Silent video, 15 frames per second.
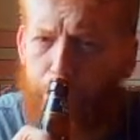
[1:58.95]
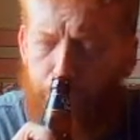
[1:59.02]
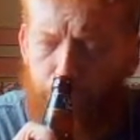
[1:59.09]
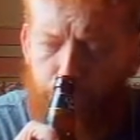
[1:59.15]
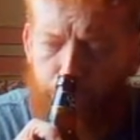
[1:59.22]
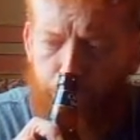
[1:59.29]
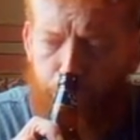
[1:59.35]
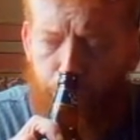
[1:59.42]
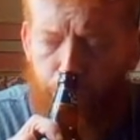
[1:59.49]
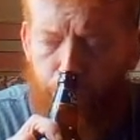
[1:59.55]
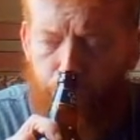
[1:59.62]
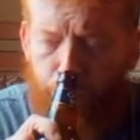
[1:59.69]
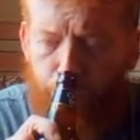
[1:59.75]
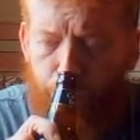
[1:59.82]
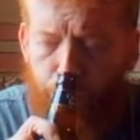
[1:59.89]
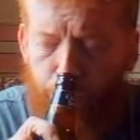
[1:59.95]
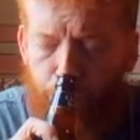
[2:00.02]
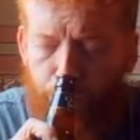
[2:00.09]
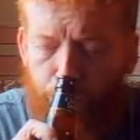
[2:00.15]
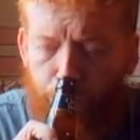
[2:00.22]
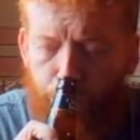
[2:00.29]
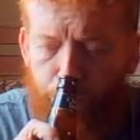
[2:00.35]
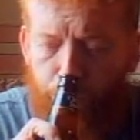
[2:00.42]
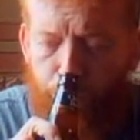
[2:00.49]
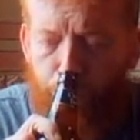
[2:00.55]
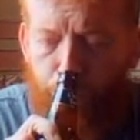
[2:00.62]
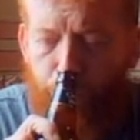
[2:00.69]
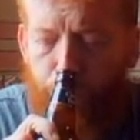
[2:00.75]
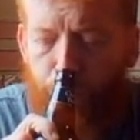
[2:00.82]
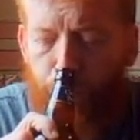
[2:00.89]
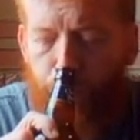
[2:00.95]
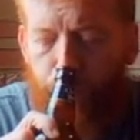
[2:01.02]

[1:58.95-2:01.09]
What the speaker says: (no one is talking)